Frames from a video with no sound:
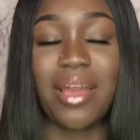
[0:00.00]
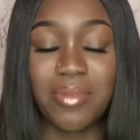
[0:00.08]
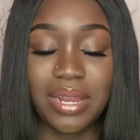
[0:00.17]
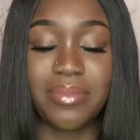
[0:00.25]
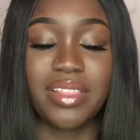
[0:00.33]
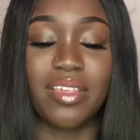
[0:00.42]
I
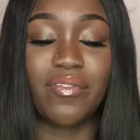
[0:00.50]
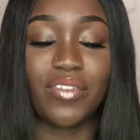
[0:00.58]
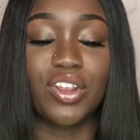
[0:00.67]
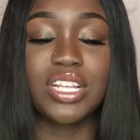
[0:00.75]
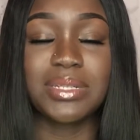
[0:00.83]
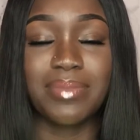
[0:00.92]
want to be the
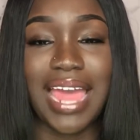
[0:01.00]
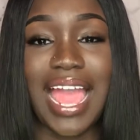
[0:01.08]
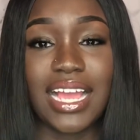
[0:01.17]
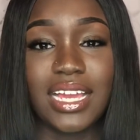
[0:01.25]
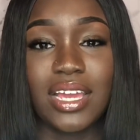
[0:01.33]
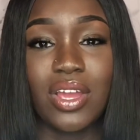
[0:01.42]
first
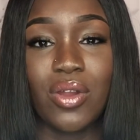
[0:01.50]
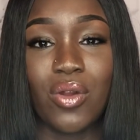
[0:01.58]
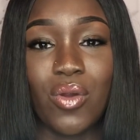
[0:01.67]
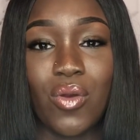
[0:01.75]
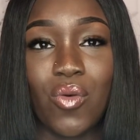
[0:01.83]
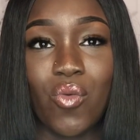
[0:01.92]
black
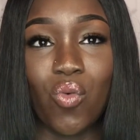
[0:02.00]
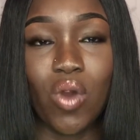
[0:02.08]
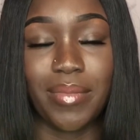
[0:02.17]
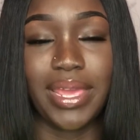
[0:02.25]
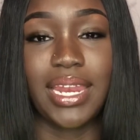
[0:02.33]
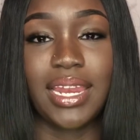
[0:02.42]

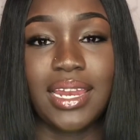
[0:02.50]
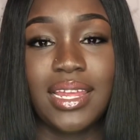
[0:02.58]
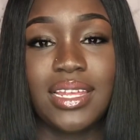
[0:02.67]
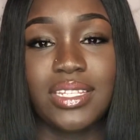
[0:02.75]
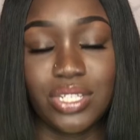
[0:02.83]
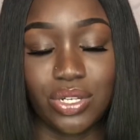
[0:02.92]
woman
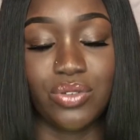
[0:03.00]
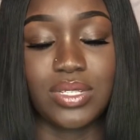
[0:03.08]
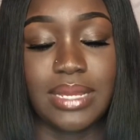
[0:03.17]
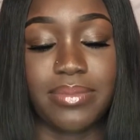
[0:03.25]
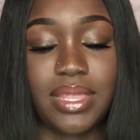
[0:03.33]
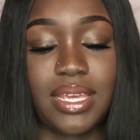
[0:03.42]
to do
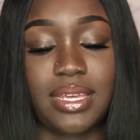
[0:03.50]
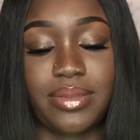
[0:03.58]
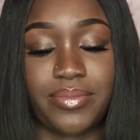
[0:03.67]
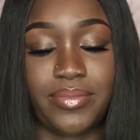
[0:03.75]
something.